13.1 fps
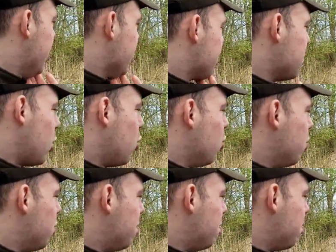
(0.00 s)
put a small
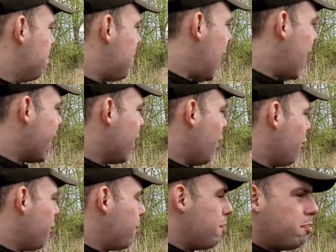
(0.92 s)
bag of
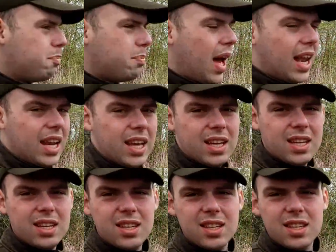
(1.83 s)
pellet
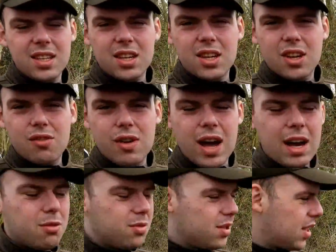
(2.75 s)

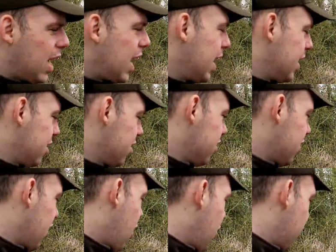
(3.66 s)
round, and
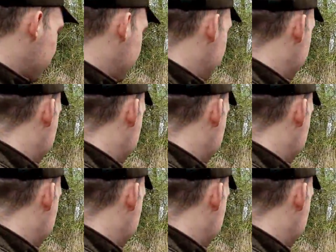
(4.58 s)
on